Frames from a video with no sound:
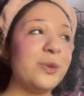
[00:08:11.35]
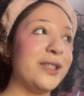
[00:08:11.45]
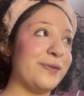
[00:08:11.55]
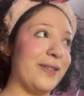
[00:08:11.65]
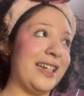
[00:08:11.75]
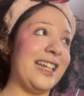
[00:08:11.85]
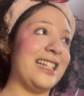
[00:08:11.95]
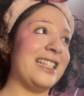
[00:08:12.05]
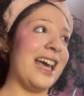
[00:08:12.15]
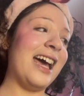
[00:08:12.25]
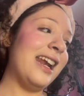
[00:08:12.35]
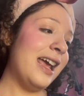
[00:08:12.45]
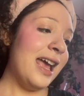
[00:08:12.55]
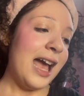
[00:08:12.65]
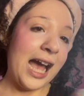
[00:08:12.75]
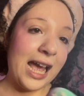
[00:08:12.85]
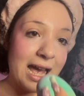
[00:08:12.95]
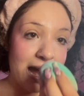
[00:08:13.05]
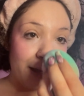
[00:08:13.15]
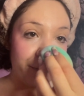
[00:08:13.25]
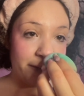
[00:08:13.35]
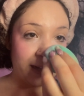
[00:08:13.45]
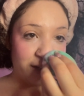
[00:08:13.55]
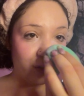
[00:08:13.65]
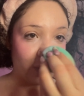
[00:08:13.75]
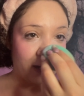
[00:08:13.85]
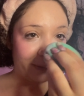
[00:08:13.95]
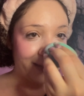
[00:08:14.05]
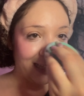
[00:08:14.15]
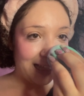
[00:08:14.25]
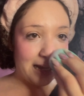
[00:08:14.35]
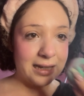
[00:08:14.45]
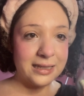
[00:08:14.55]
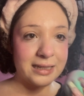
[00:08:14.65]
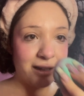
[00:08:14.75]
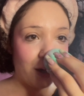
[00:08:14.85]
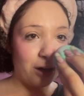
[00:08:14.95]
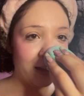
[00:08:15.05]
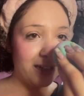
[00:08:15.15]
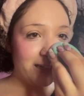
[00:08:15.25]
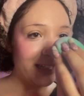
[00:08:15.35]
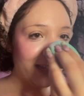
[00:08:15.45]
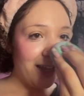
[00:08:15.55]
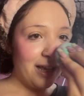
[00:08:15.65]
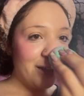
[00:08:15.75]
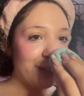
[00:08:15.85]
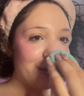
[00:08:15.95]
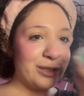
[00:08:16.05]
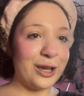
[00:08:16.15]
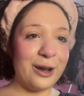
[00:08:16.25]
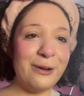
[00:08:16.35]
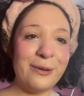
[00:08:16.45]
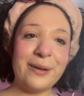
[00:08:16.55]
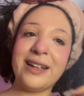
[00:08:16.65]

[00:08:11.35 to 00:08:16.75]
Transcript: what's funny is that I have an astronomy class in college. So